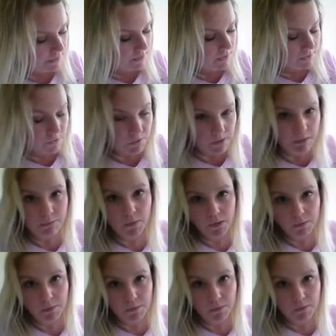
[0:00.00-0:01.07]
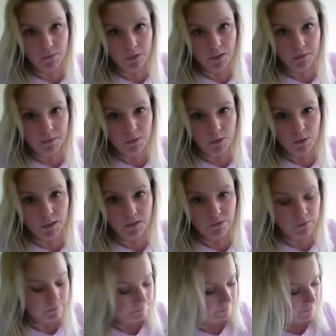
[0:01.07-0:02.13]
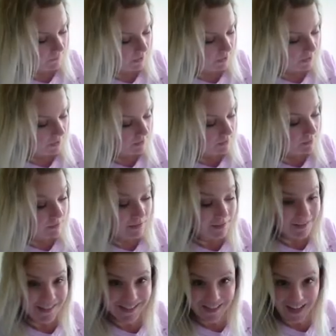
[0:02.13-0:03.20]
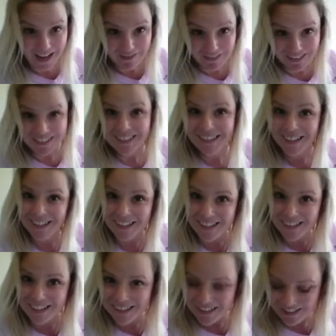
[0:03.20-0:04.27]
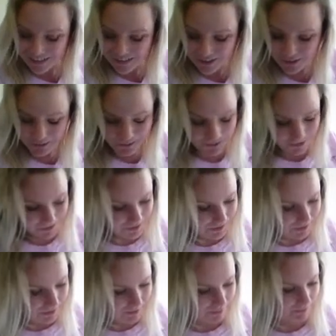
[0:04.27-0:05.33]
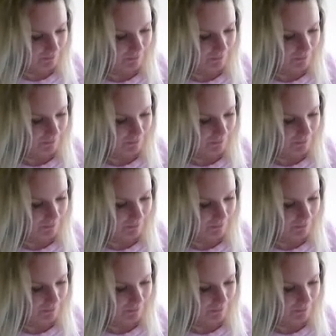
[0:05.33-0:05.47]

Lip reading: 3 multiplied by 4 gives me 12. Add 7. Now we're on to something.